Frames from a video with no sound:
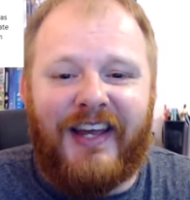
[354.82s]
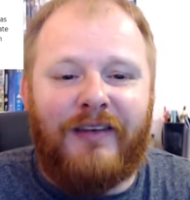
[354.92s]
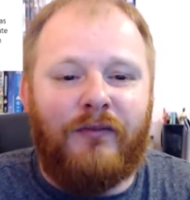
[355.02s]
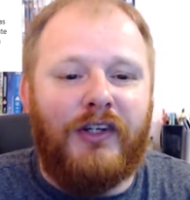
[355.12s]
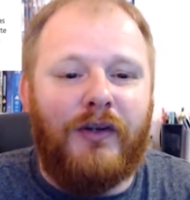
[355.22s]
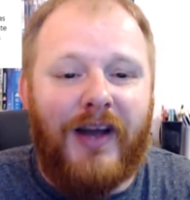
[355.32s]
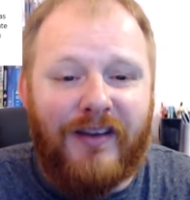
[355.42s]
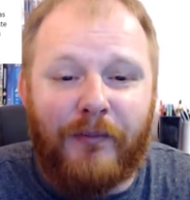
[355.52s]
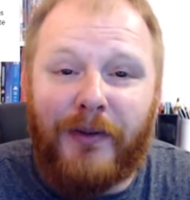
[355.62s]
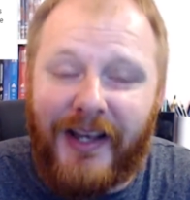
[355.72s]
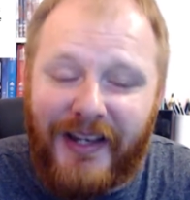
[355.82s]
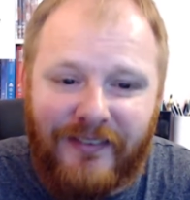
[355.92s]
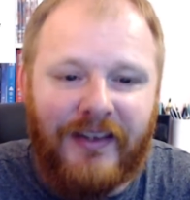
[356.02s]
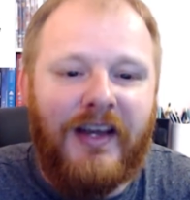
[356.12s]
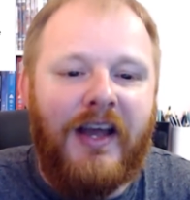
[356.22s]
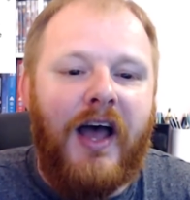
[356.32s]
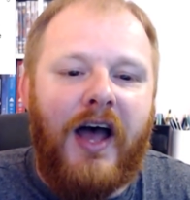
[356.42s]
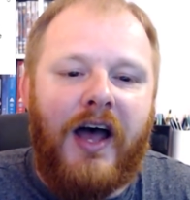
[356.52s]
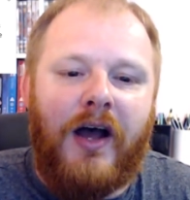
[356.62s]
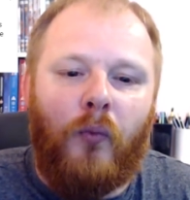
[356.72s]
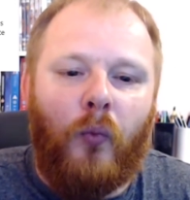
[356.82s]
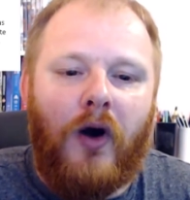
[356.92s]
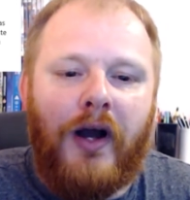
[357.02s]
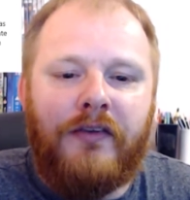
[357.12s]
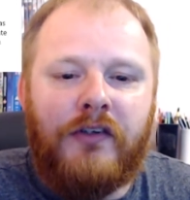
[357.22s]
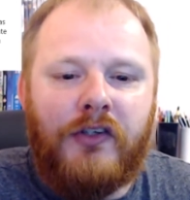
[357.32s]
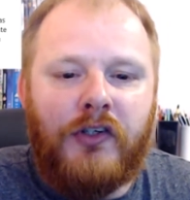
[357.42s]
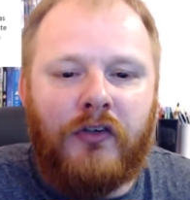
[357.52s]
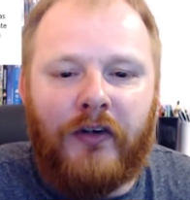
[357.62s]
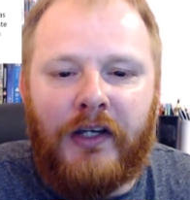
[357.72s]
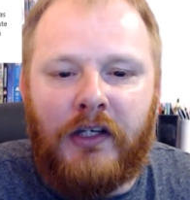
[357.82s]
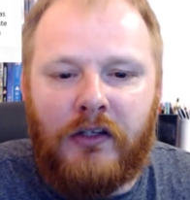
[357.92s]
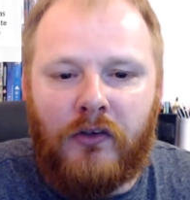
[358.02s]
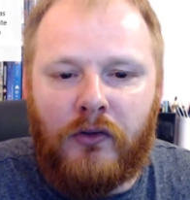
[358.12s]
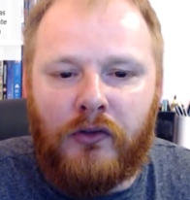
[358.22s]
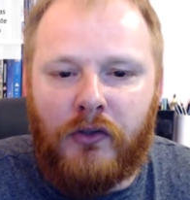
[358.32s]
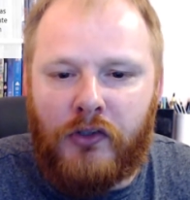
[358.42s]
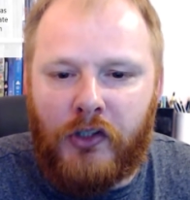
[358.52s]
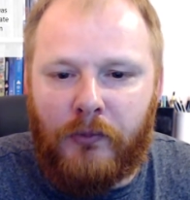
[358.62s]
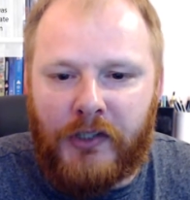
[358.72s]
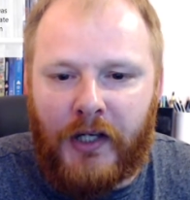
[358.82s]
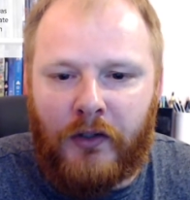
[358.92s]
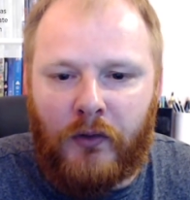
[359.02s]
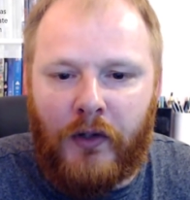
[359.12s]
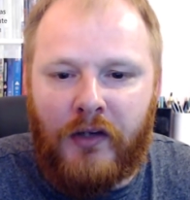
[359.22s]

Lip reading: what you ever played? Why did you create your YouTube channel?